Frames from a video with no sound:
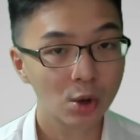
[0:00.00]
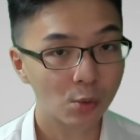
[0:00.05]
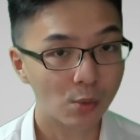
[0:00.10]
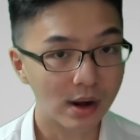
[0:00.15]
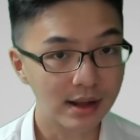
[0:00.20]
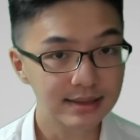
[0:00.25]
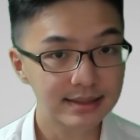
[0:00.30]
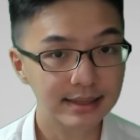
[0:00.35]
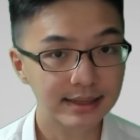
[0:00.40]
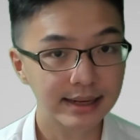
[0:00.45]

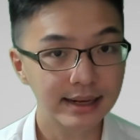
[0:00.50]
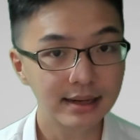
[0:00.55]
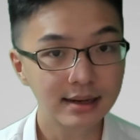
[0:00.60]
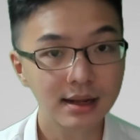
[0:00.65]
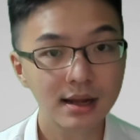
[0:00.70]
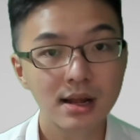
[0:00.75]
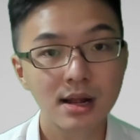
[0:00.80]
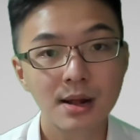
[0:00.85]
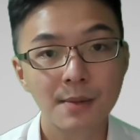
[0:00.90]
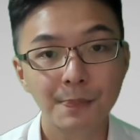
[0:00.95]
Once again,
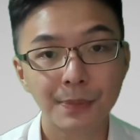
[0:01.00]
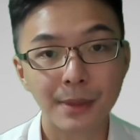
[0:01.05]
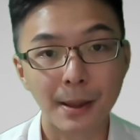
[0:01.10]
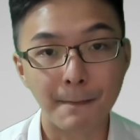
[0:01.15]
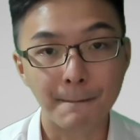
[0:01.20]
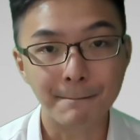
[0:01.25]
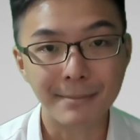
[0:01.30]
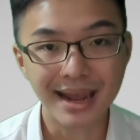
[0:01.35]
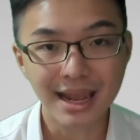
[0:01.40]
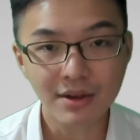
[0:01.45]
the
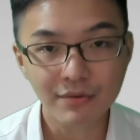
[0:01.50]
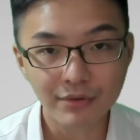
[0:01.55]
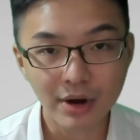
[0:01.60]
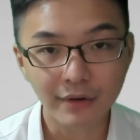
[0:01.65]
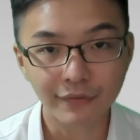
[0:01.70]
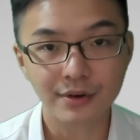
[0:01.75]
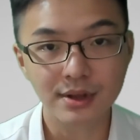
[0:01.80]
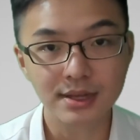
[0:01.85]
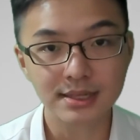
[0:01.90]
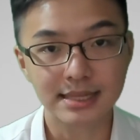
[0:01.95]
main
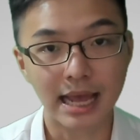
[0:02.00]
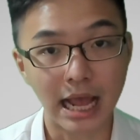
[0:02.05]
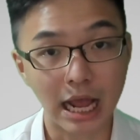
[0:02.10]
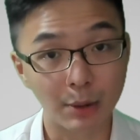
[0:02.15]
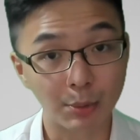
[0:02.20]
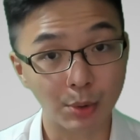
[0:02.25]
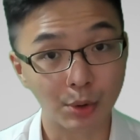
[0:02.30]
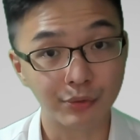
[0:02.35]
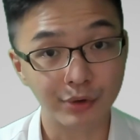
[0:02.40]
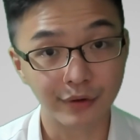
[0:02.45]
reference that I
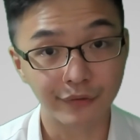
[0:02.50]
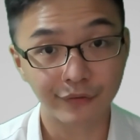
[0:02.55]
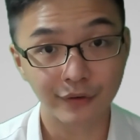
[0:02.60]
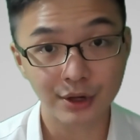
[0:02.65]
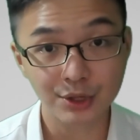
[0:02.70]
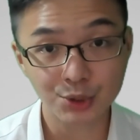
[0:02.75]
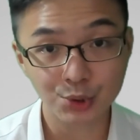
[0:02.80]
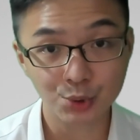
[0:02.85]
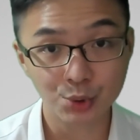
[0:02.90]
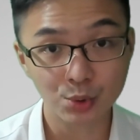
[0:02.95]
will refer
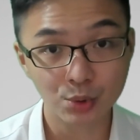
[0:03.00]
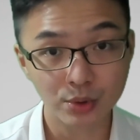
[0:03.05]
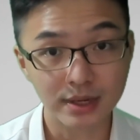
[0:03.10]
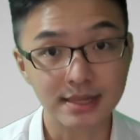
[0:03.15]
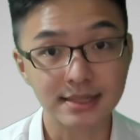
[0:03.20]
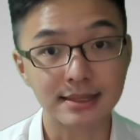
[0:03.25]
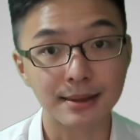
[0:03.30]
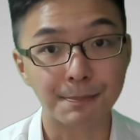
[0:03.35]
to is the